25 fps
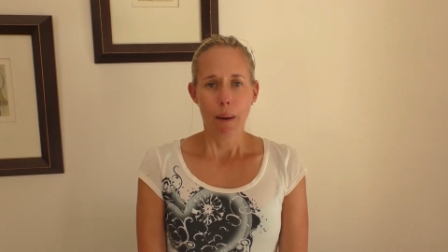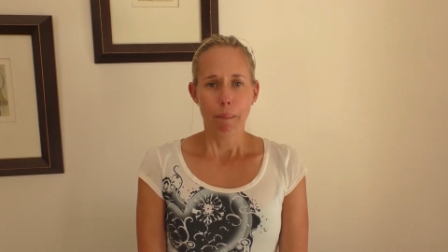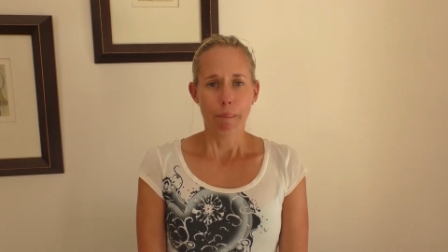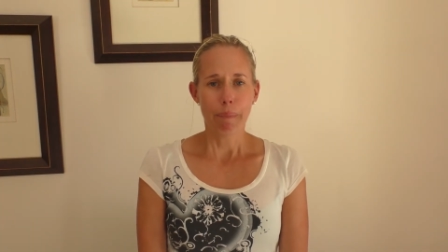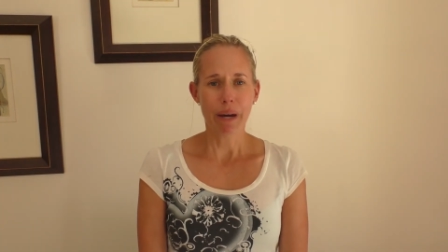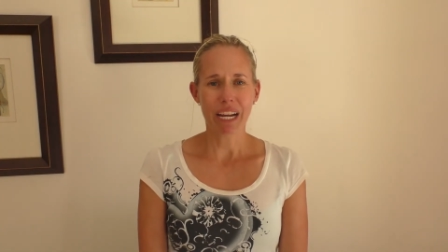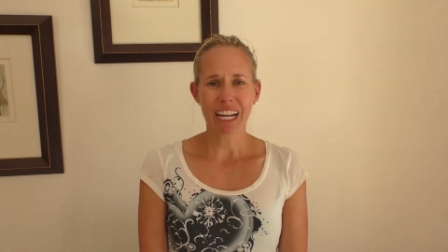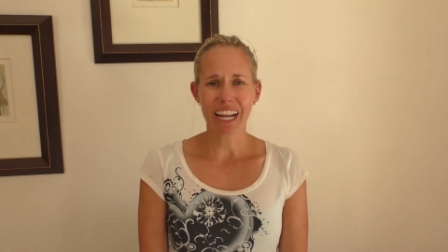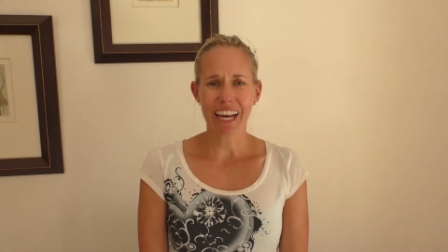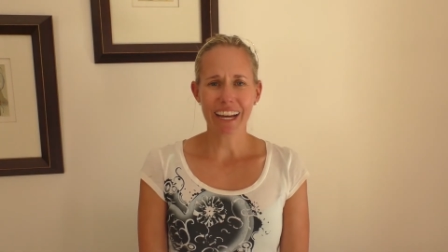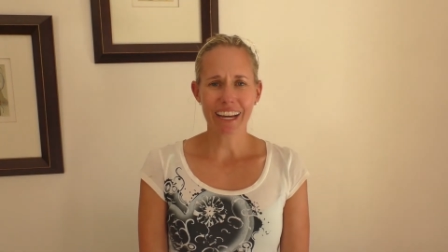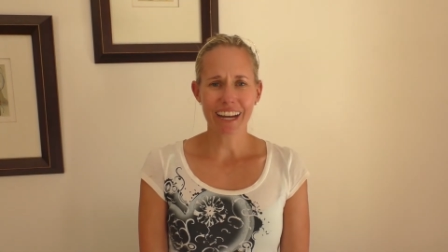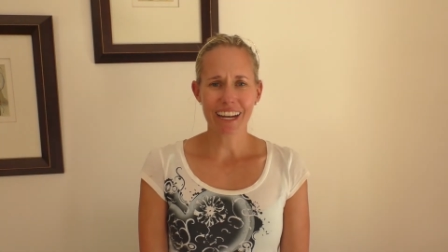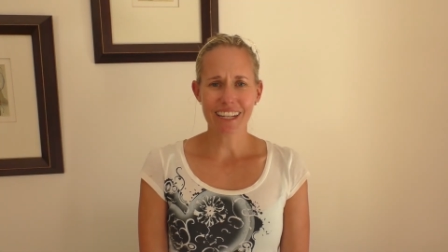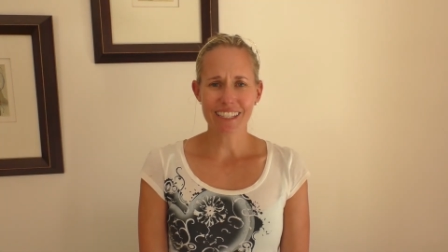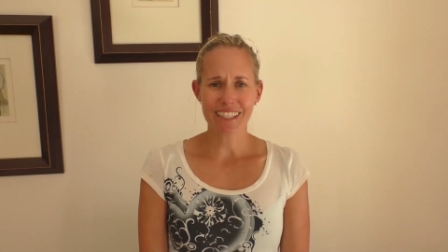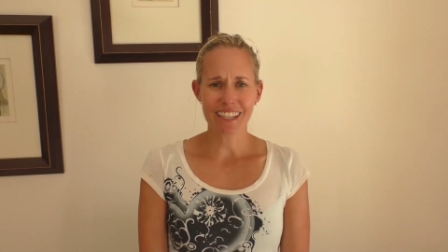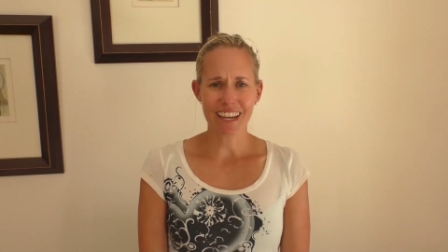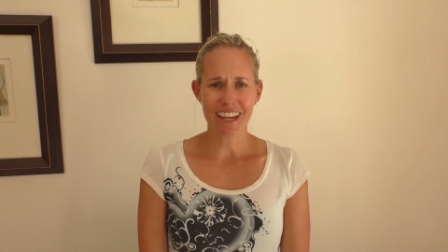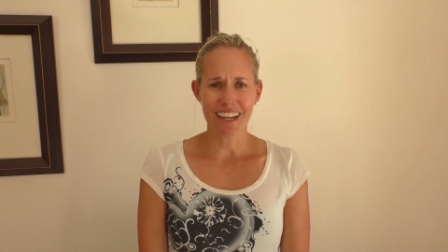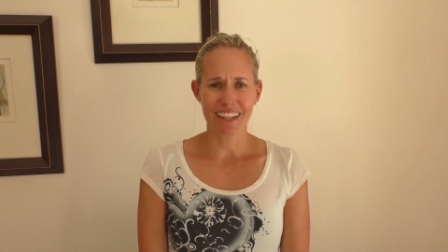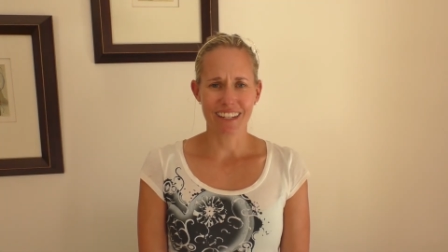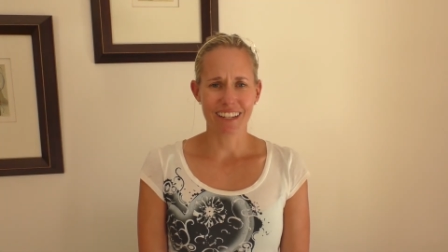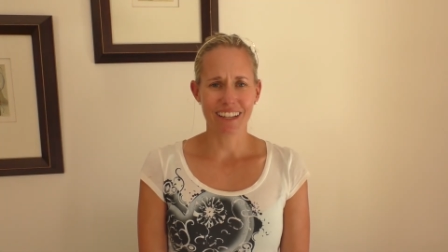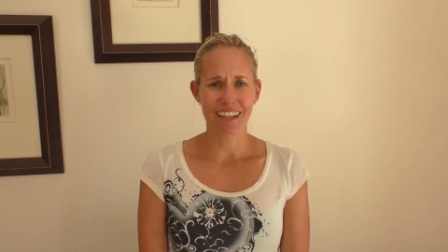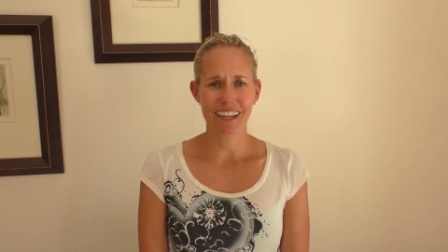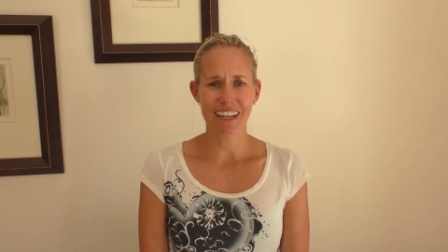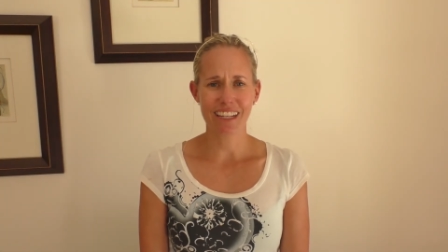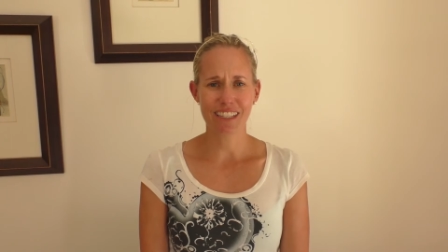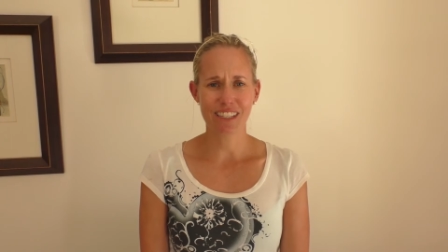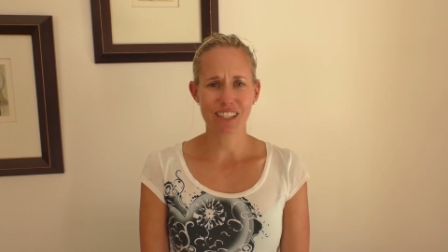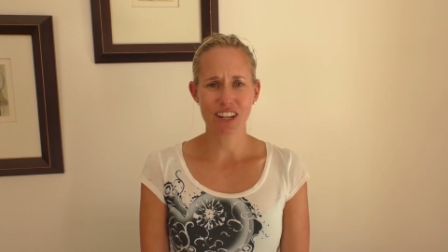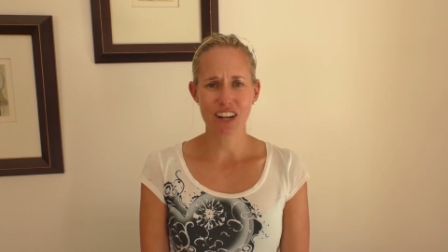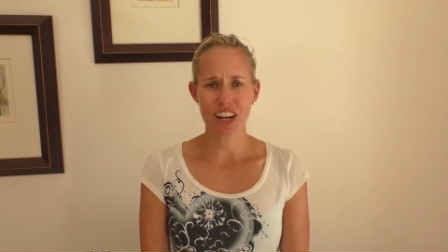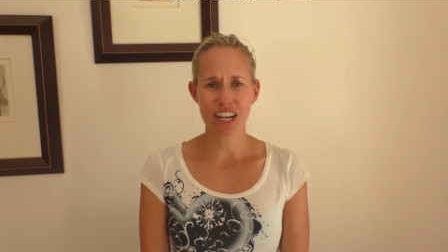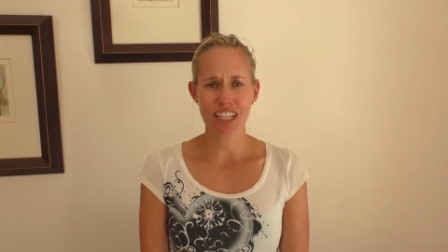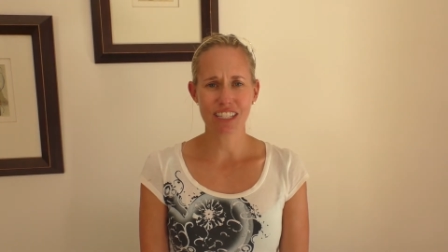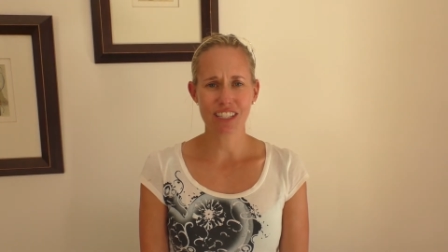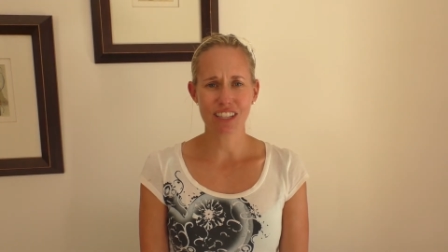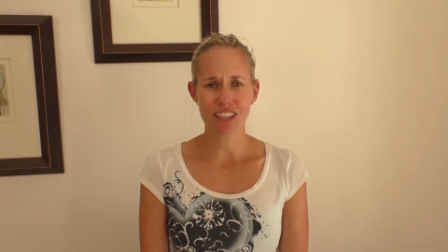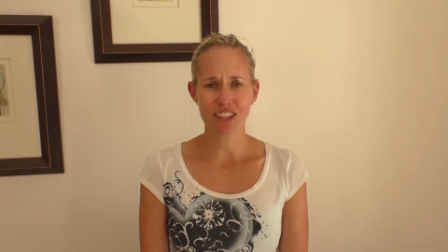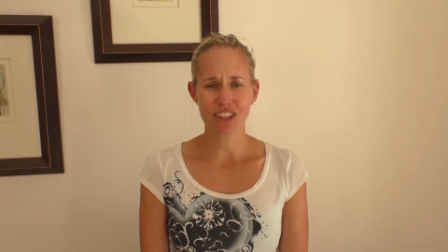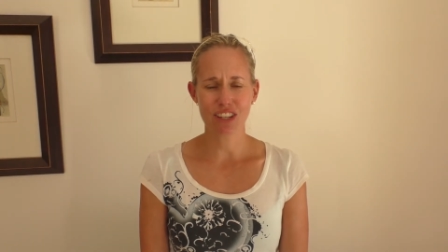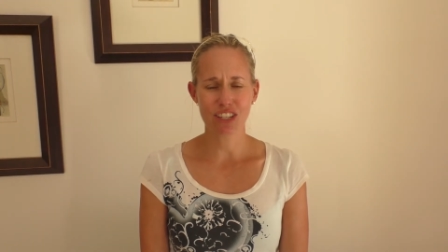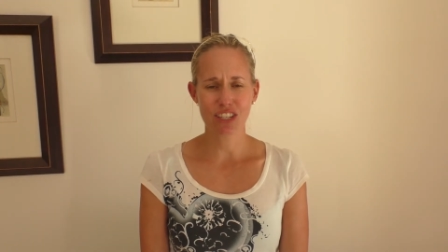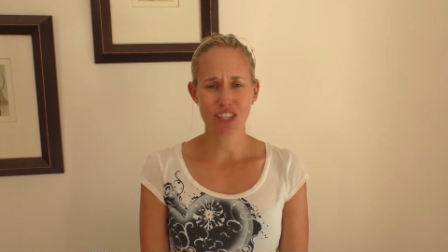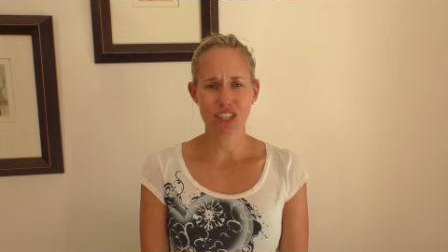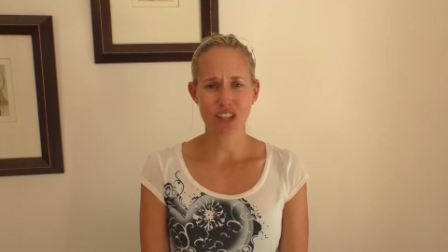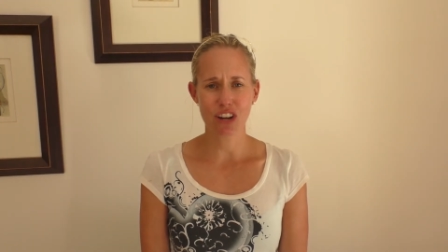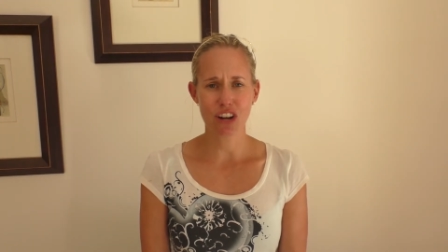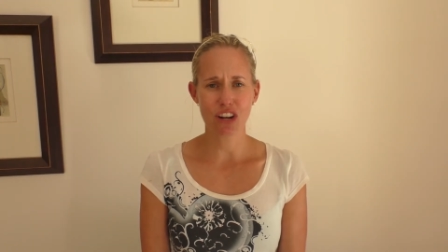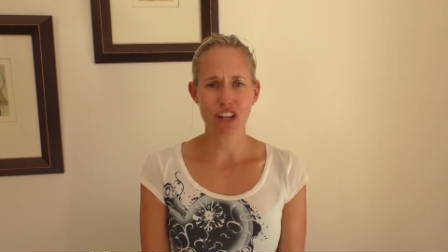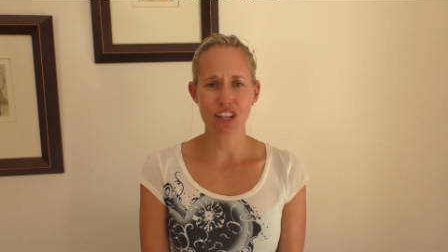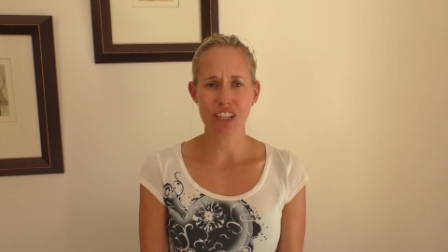But like I said, it's great to just throw